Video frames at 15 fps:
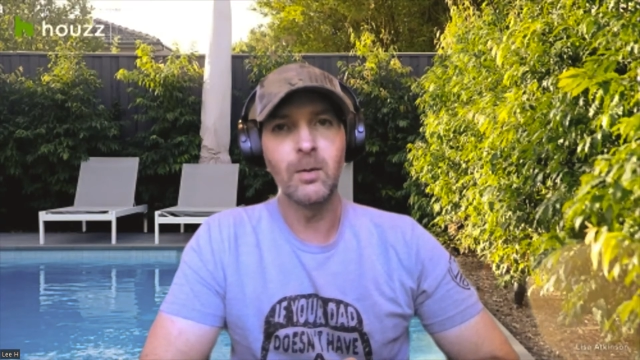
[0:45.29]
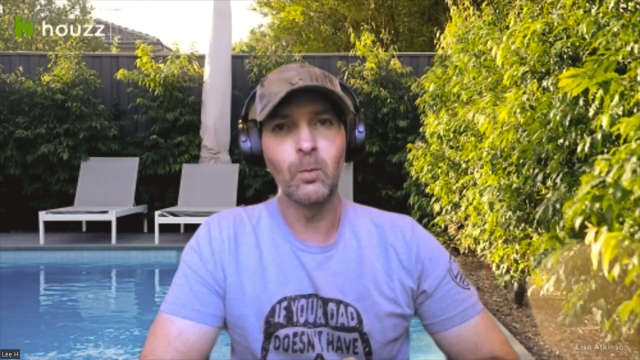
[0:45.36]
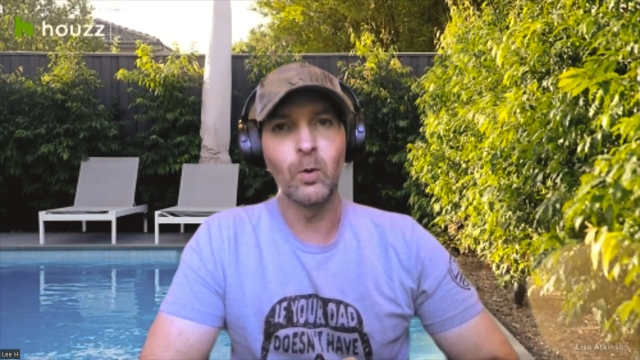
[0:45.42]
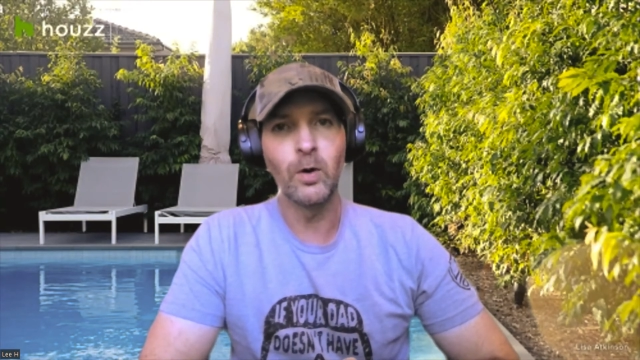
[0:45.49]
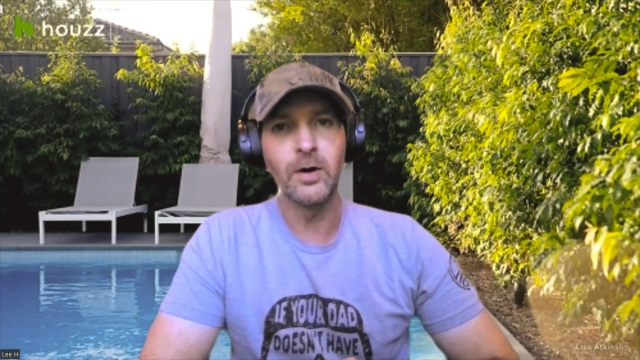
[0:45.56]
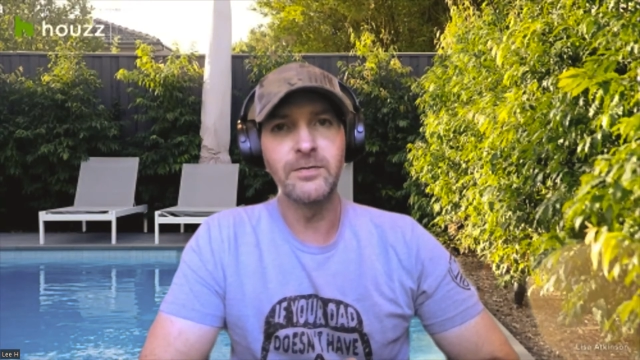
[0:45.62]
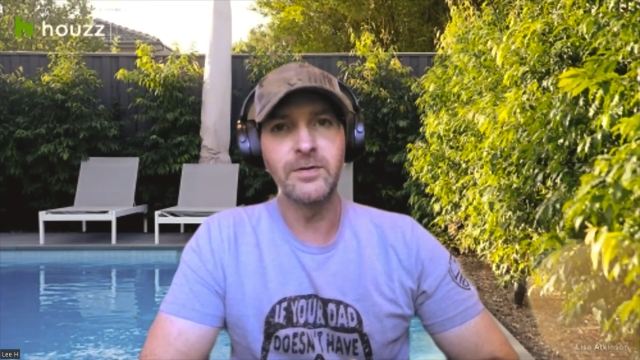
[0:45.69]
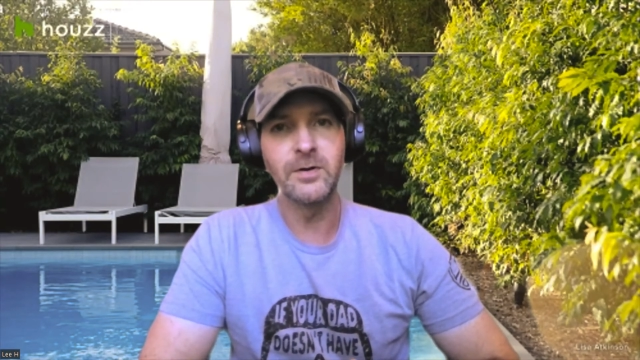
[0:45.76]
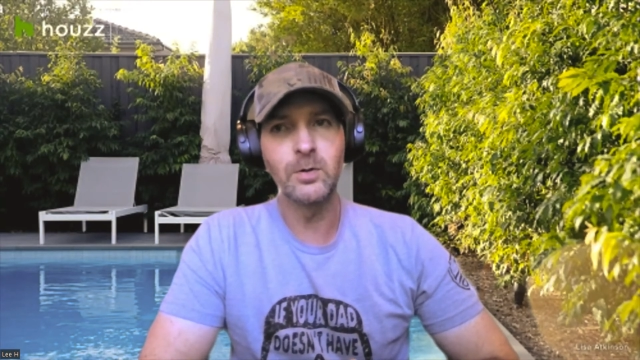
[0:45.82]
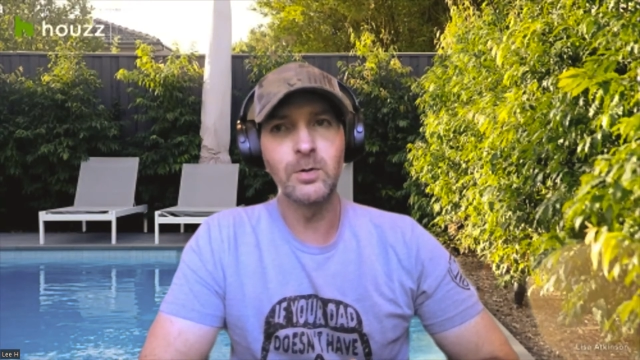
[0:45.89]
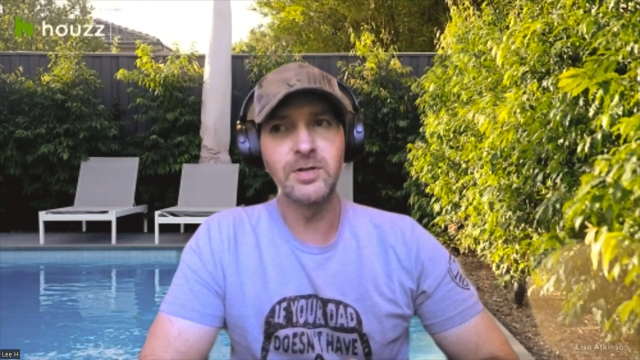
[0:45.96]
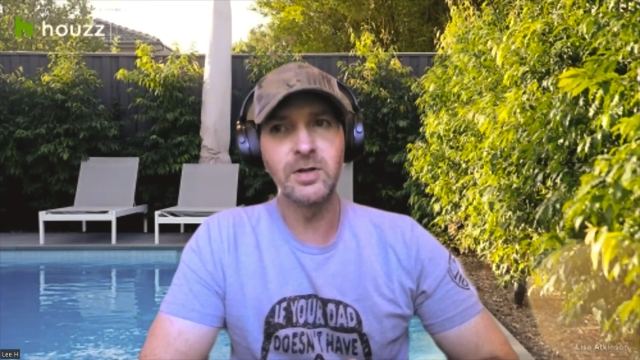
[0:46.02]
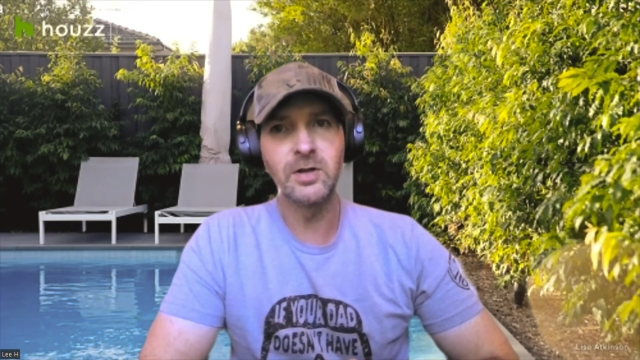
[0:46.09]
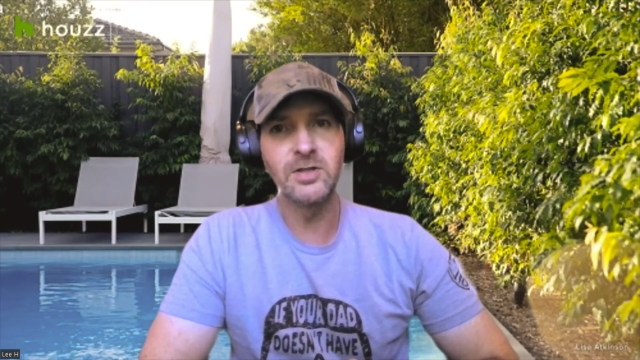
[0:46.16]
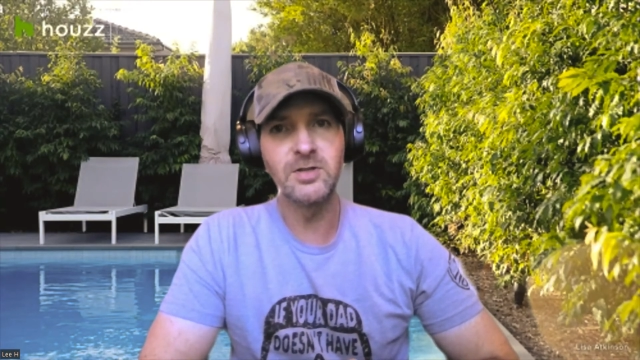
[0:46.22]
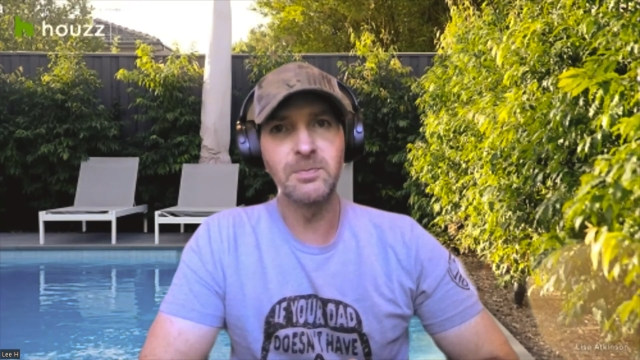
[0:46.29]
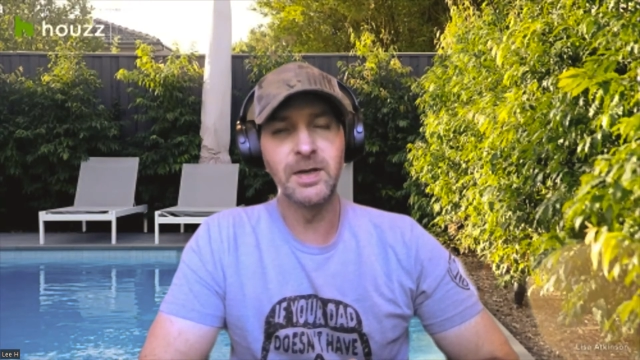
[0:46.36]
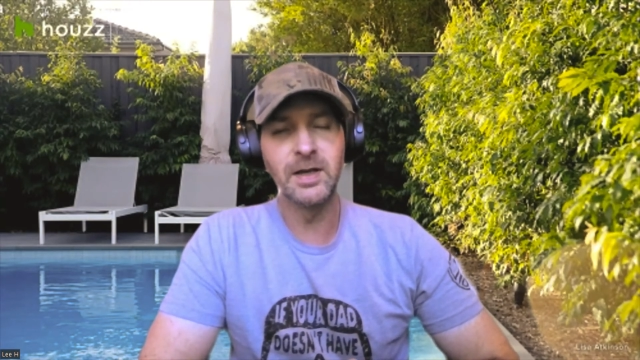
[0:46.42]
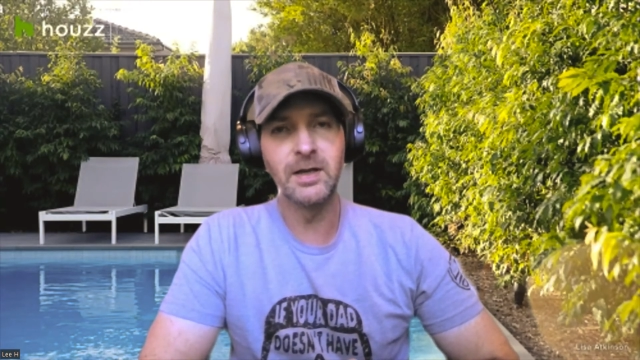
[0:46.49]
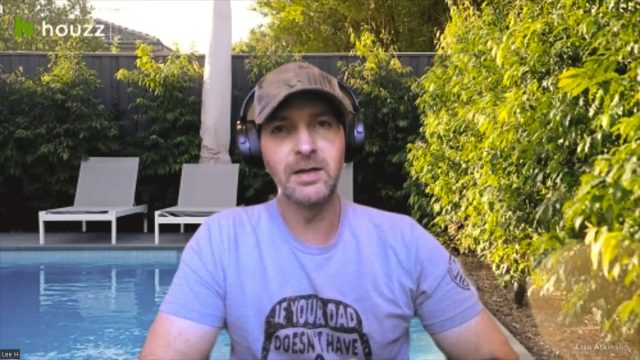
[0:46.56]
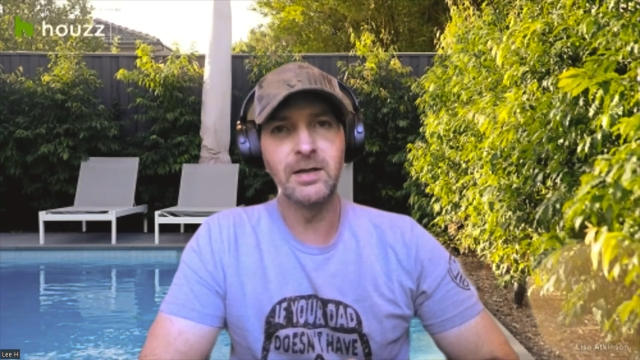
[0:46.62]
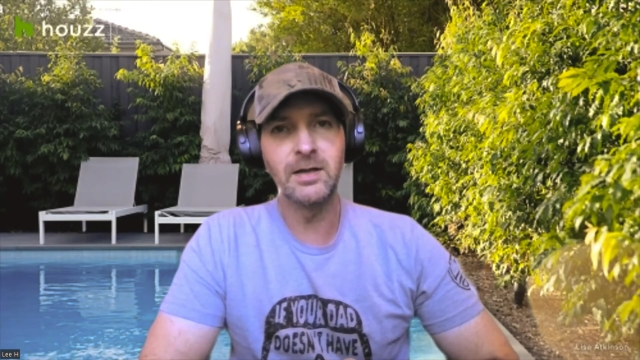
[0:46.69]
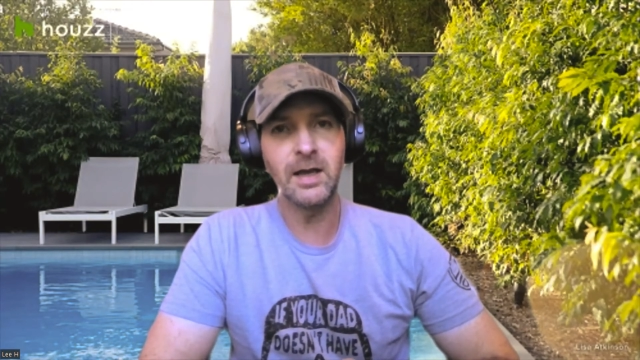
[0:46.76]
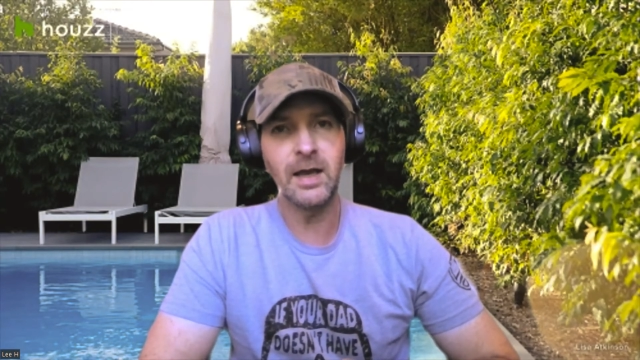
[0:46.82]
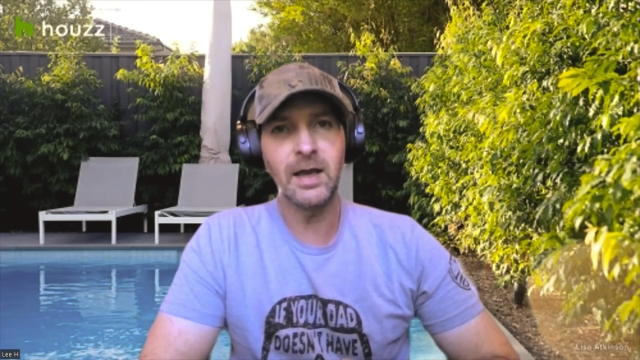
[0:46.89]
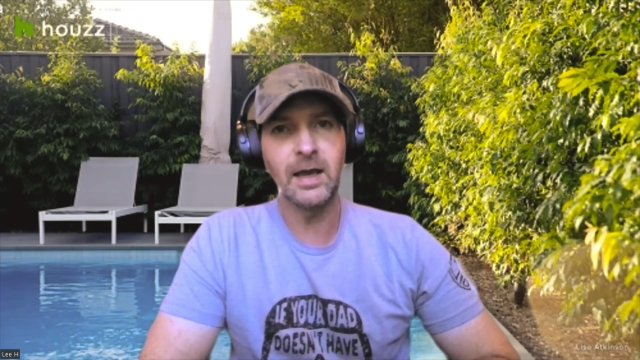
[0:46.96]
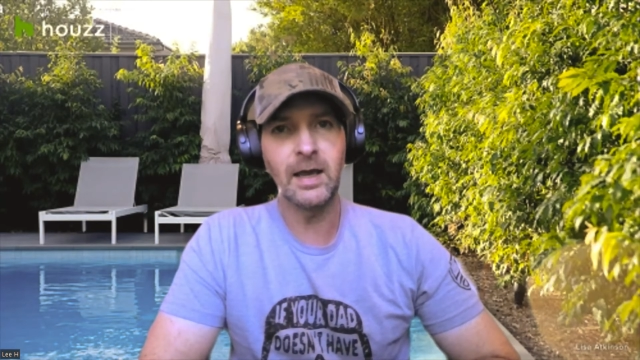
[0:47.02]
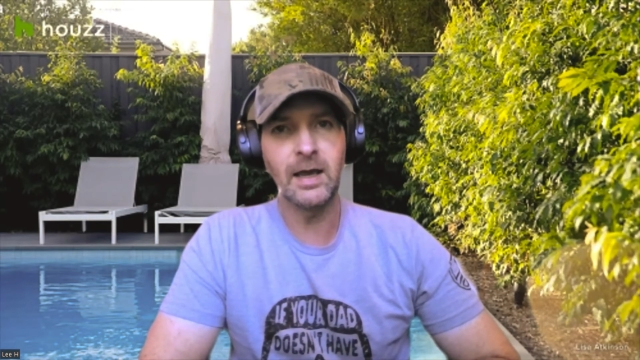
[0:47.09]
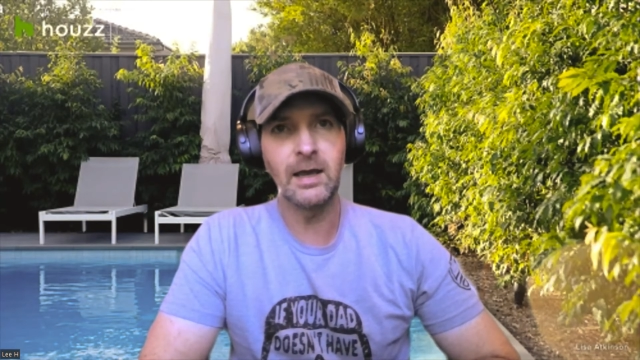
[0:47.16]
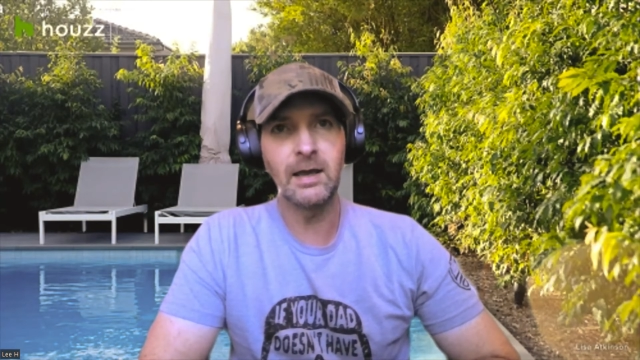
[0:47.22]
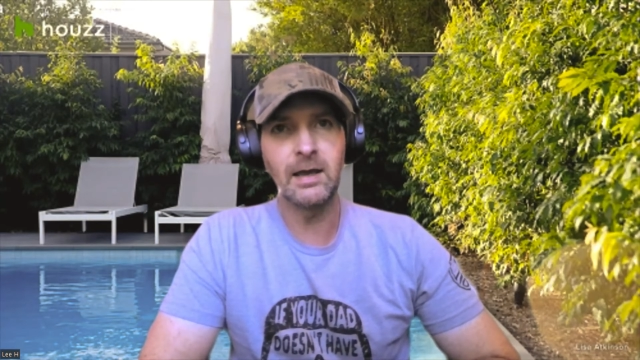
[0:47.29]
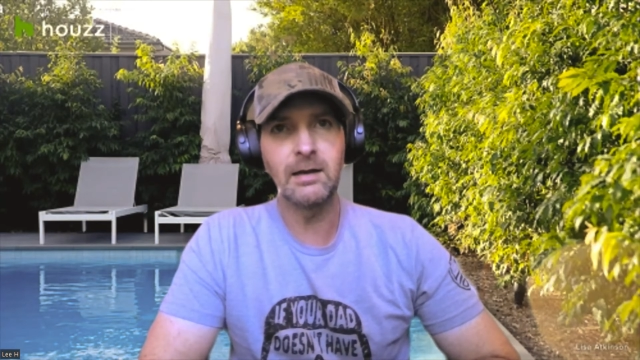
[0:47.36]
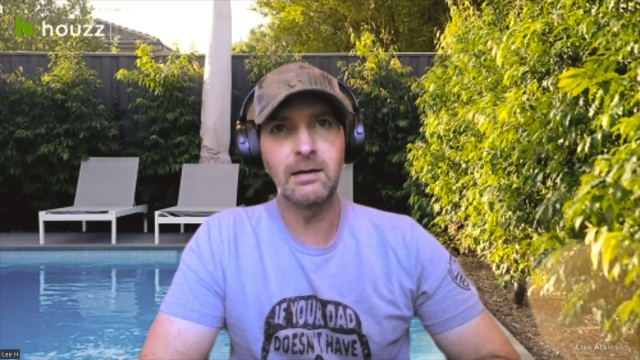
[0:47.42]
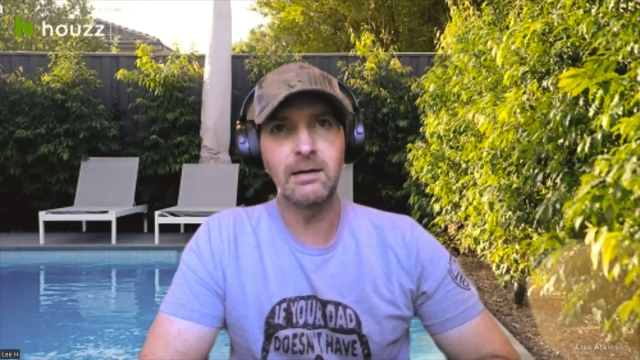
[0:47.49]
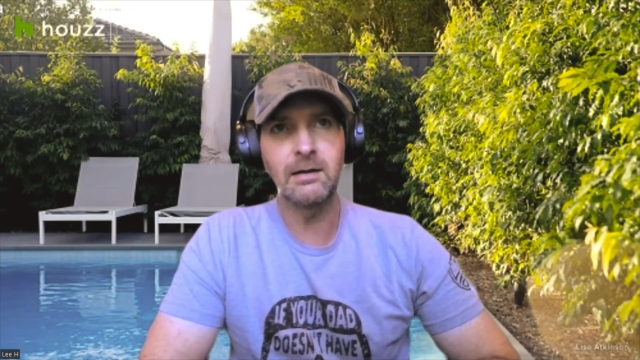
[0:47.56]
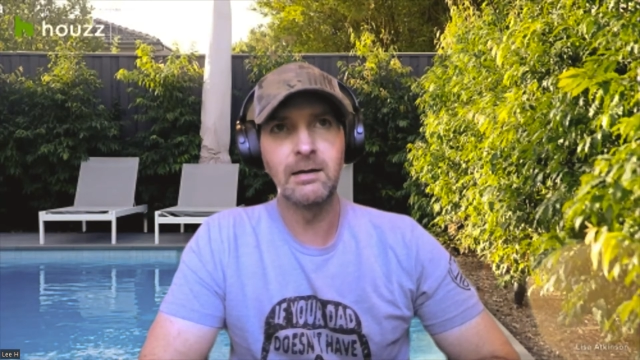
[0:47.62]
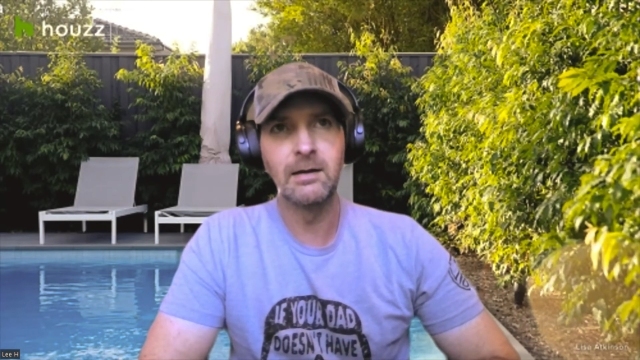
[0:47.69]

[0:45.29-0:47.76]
What have your results been? And